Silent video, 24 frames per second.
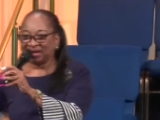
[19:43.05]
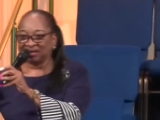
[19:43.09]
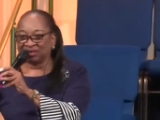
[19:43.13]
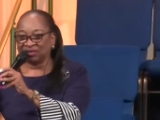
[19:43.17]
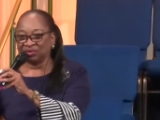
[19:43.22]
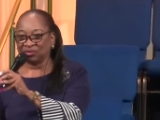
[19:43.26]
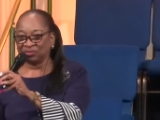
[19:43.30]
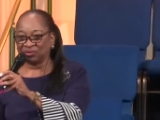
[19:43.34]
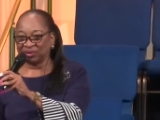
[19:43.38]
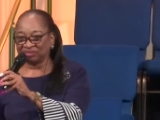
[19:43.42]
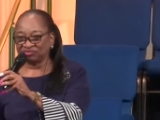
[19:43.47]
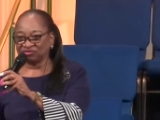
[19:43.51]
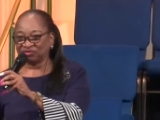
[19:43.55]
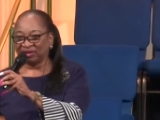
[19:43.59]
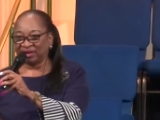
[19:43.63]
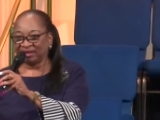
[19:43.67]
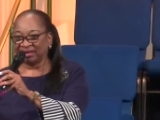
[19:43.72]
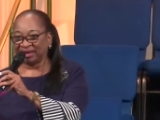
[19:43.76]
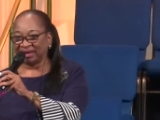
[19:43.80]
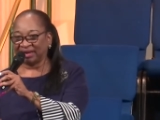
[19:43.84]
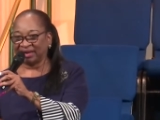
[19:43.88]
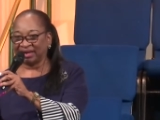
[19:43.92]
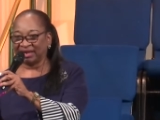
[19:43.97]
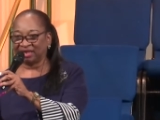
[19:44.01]
you trying
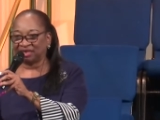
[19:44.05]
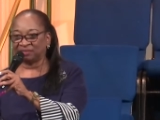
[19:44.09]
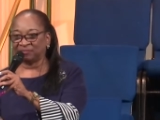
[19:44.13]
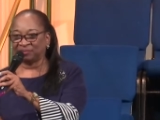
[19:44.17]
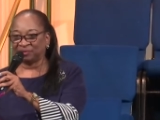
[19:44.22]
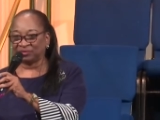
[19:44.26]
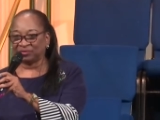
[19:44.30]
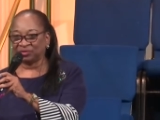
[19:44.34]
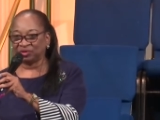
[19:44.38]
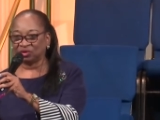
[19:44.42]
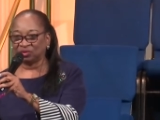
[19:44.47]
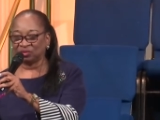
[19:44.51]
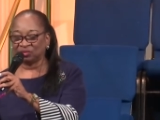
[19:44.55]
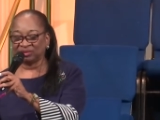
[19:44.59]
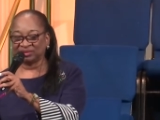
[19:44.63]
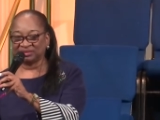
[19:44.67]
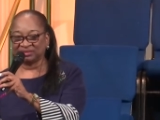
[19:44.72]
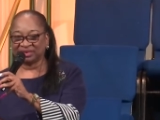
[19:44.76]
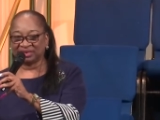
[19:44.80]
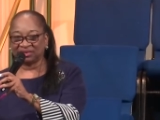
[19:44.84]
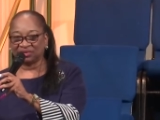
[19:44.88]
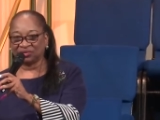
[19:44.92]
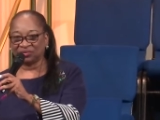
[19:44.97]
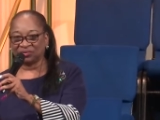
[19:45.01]
to elbow you to
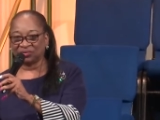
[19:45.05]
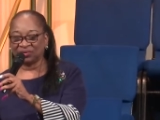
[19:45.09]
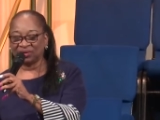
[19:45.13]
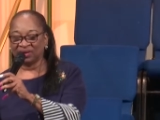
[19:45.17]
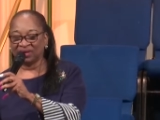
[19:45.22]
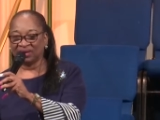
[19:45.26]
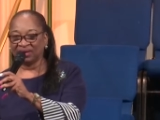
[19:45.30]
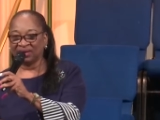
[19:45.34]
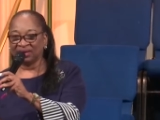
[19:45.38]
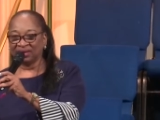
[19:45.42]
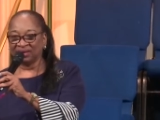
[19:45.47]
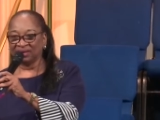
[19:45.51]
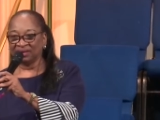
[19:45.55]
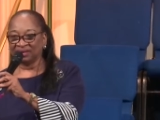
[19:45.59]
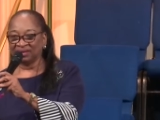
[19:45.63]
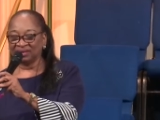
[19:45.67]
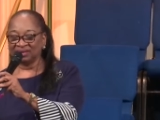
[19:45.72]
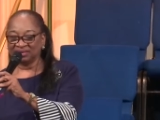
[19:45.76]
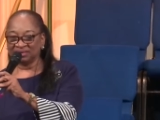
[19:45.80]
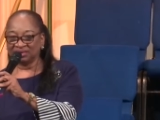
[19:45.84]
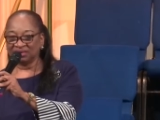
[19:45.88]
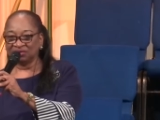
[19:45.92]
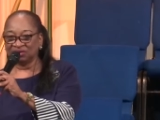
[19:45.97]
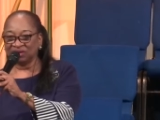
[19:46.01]
tell you,
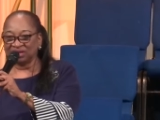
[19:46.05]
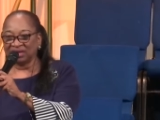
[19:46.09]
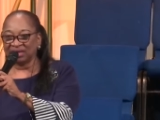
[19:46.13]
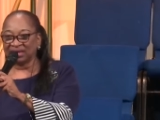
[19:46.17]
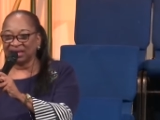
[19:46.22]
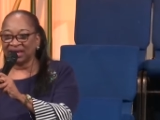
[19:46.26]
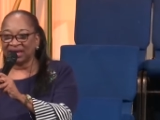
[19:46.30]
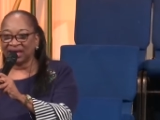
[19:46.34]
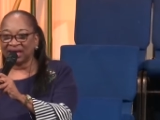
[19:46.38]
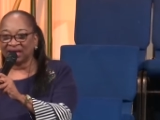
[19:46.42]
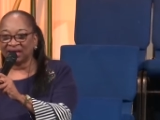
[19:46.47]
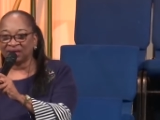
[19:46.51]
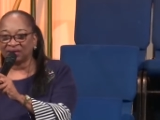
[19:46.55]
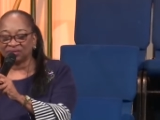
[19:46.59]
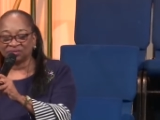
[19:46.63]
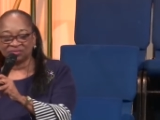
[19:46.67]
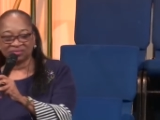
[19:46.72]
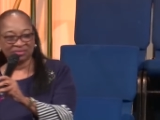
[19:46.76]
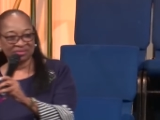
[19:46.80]
you're not loud.